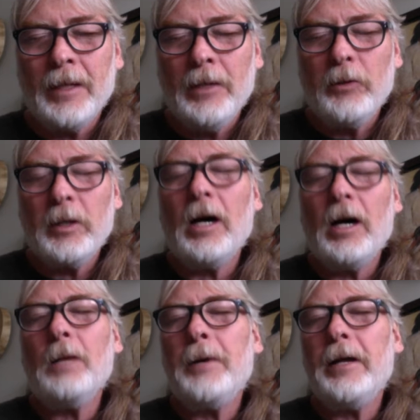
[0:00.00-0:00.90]
We
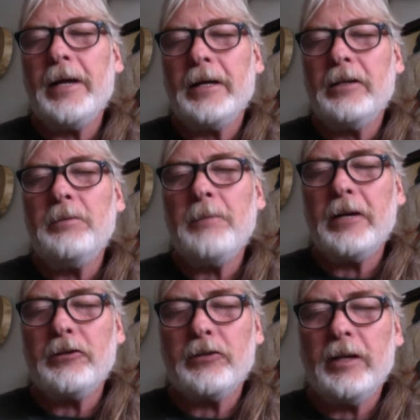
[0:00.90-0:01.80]
call upon that good
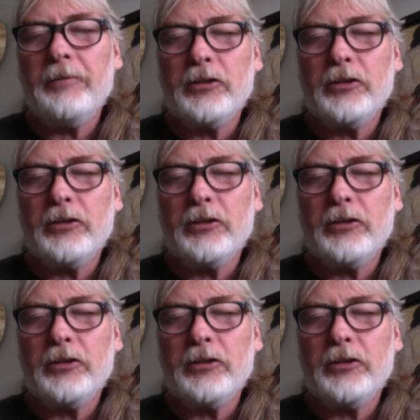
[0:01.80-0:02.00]
medicine of the